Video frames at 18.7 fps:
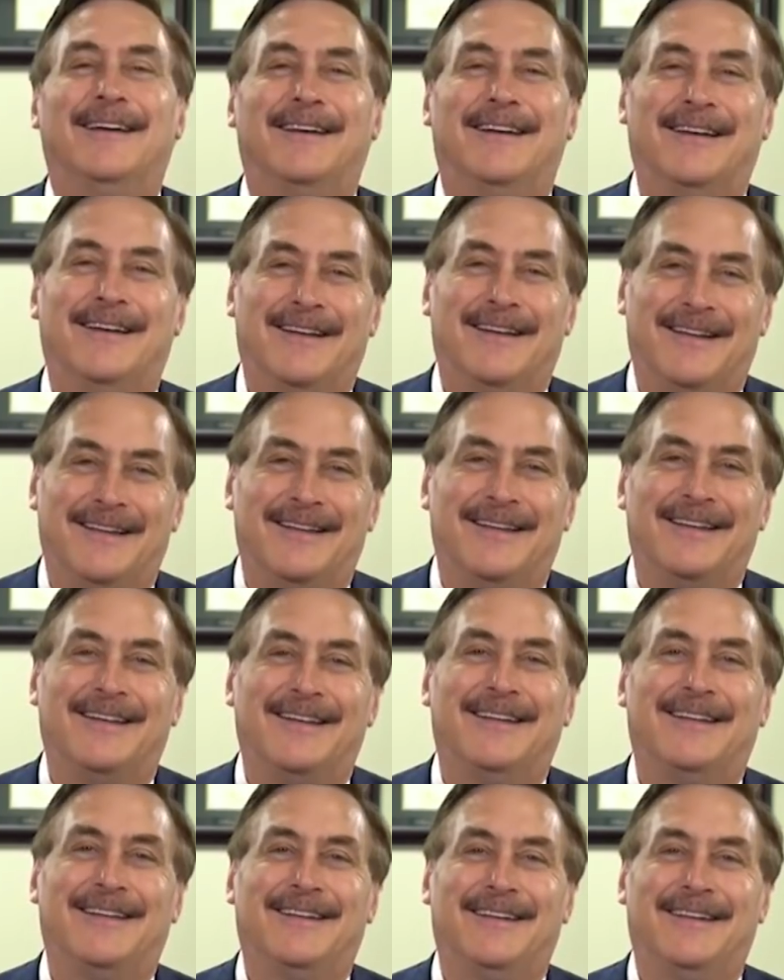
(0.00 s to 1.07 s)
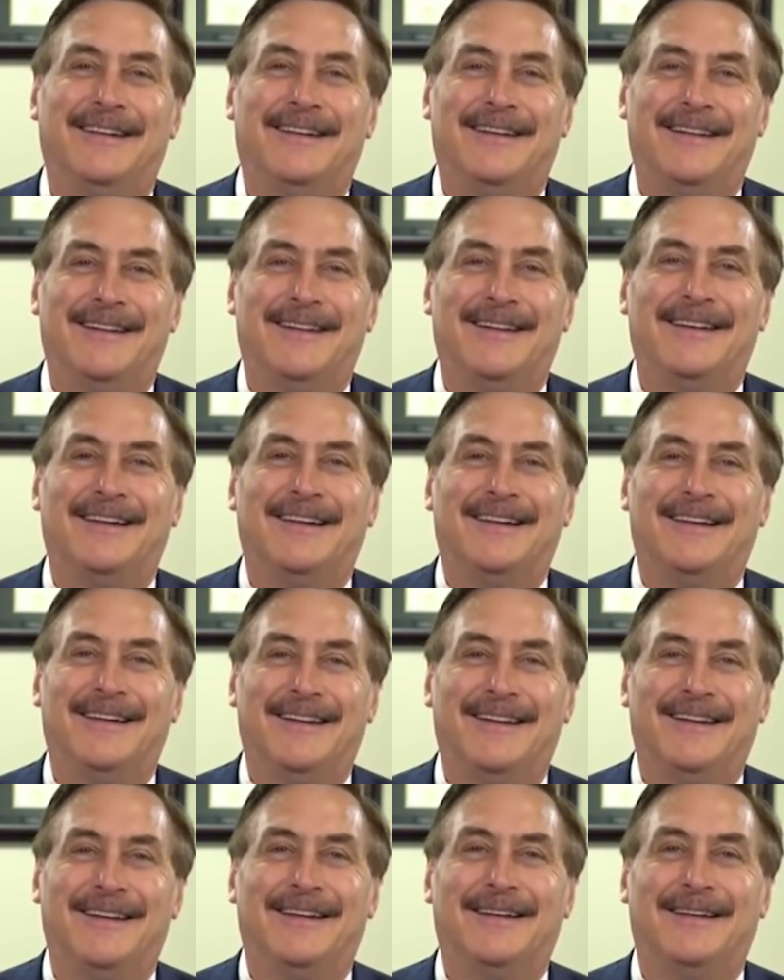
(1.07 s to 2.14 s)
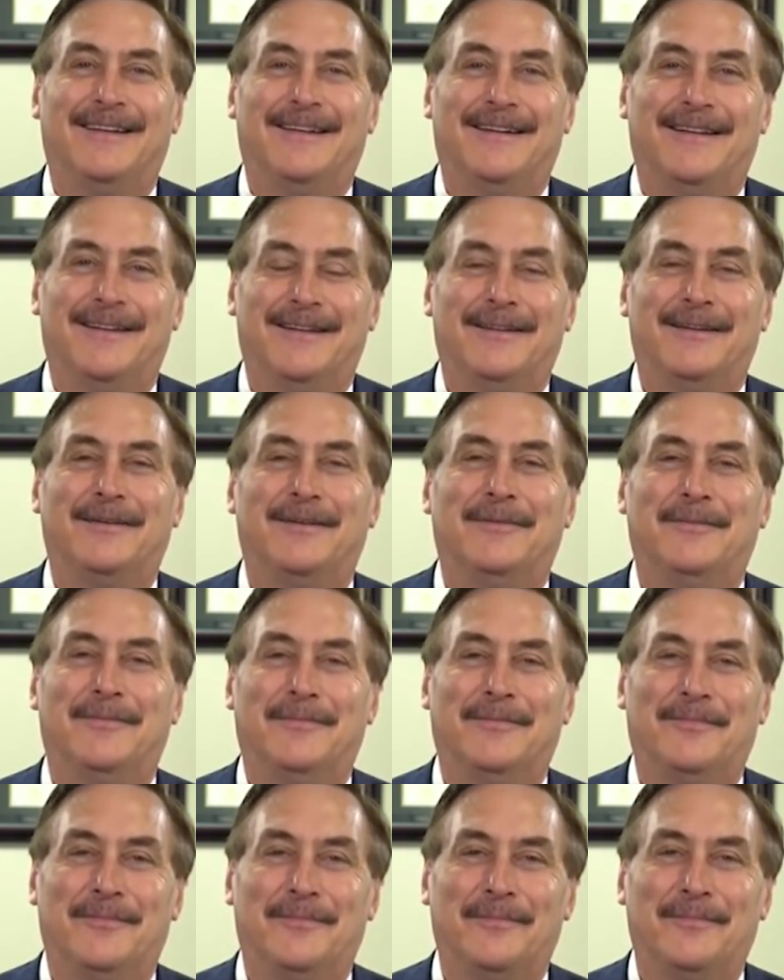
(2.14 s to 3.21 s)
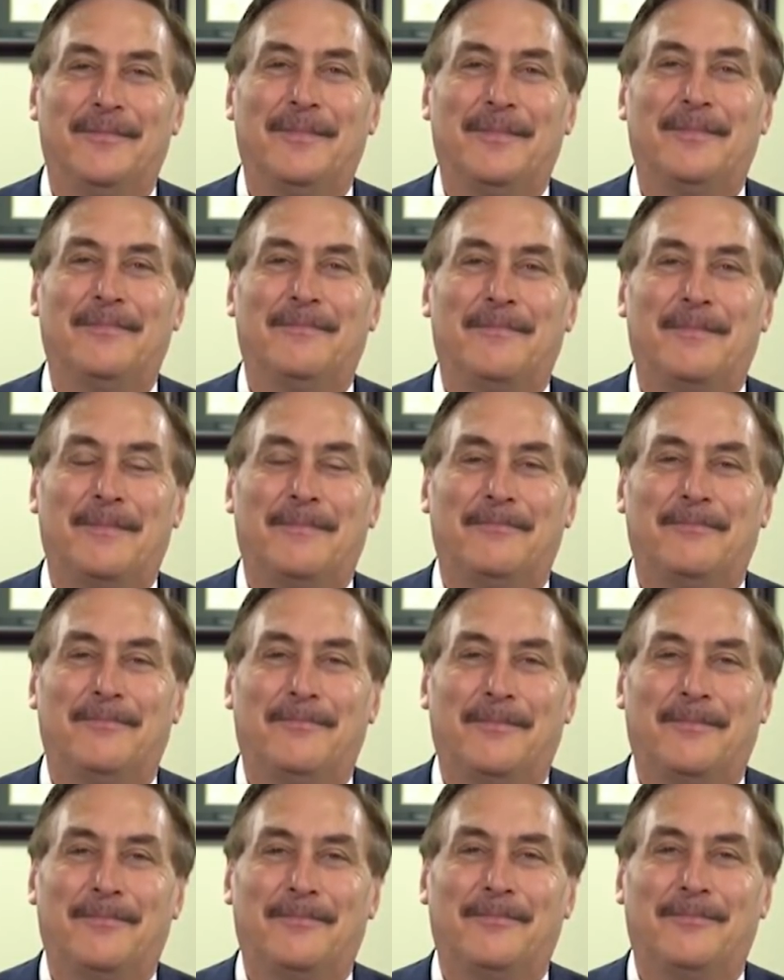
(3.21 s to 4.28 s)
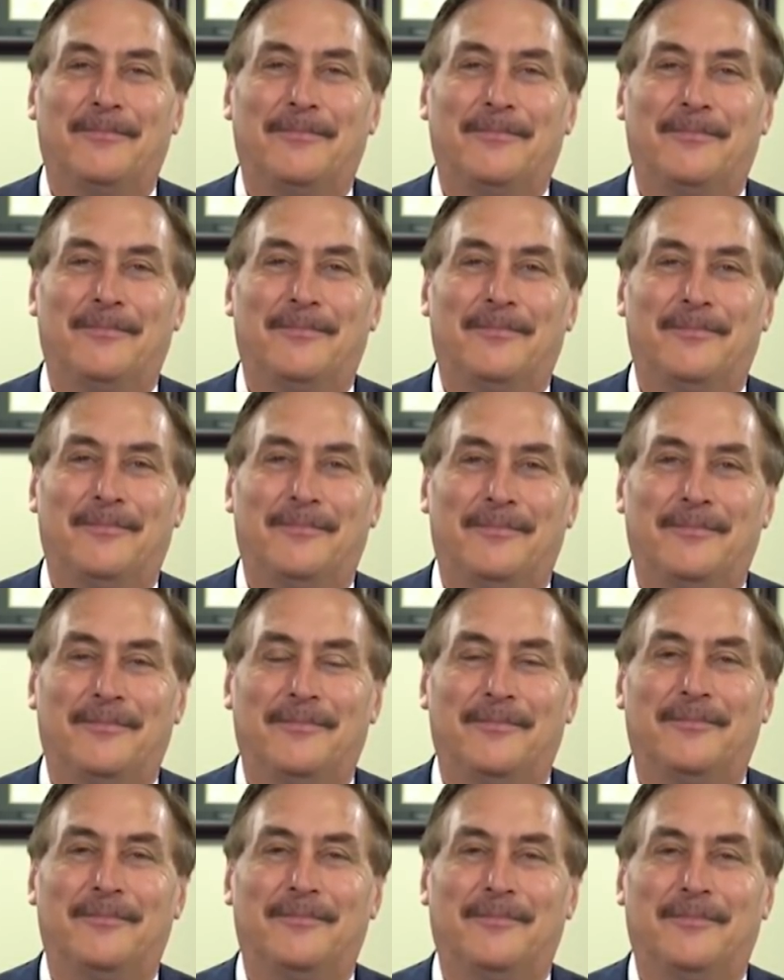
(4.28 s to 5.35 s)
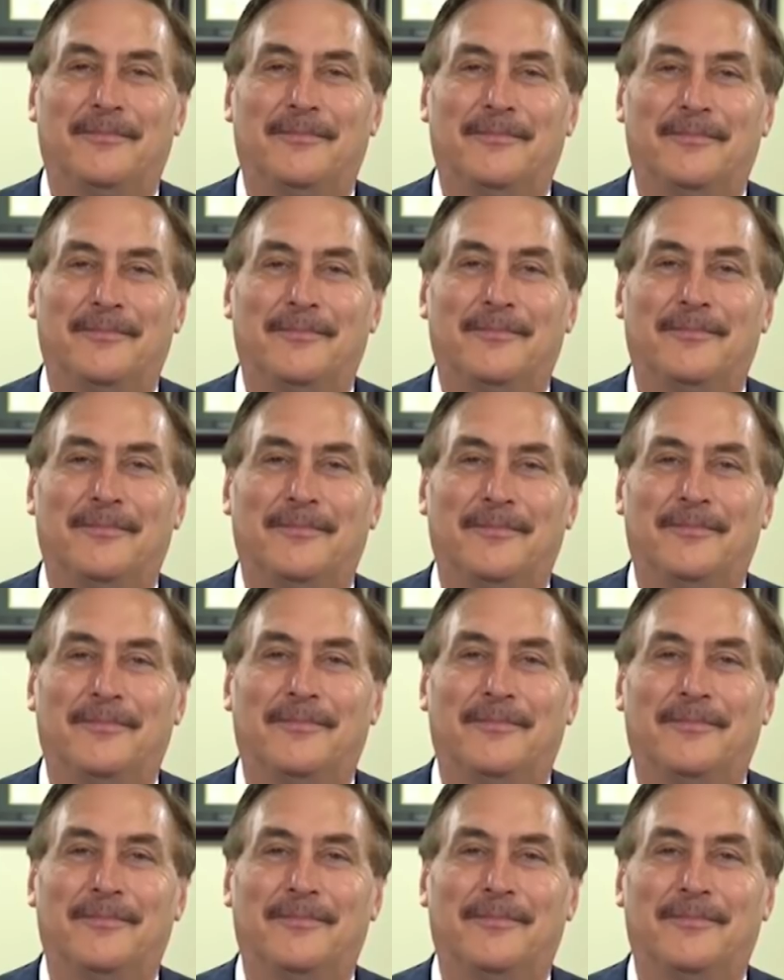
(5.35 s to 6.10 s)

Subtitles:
The person shown says nothing.